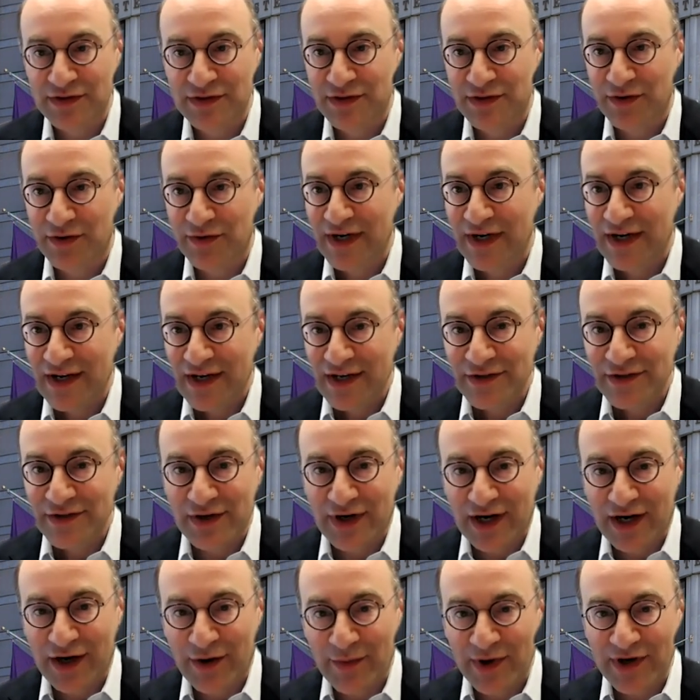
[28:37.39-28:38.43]
So, so
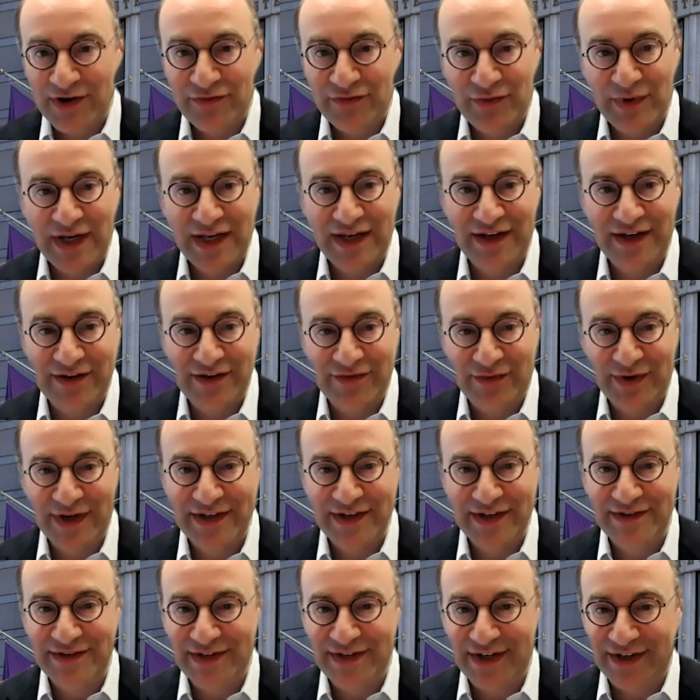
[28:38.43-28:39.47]
how about if we if we
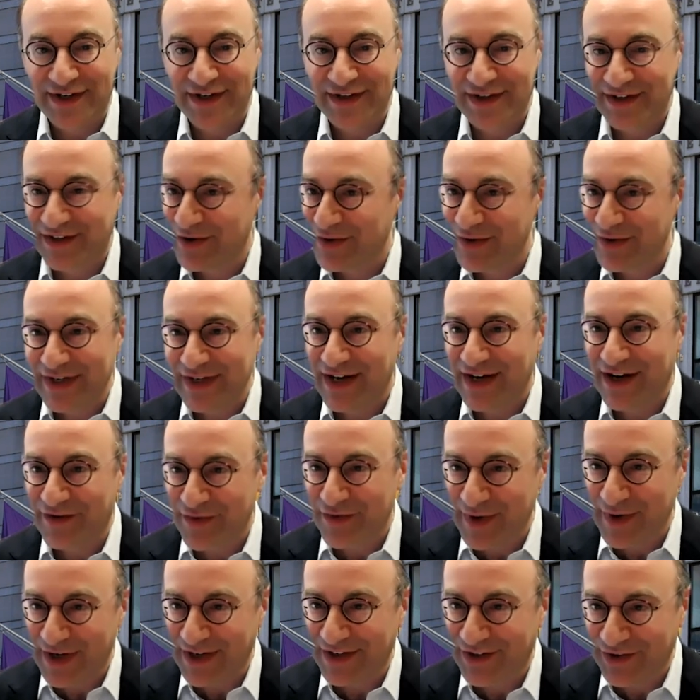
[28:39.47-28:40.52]
start going
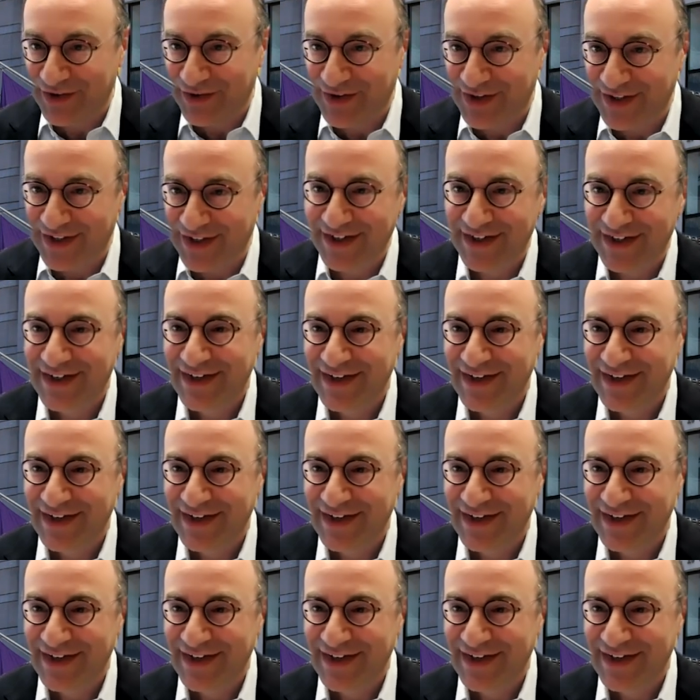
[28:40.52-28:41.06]
alphabetical order?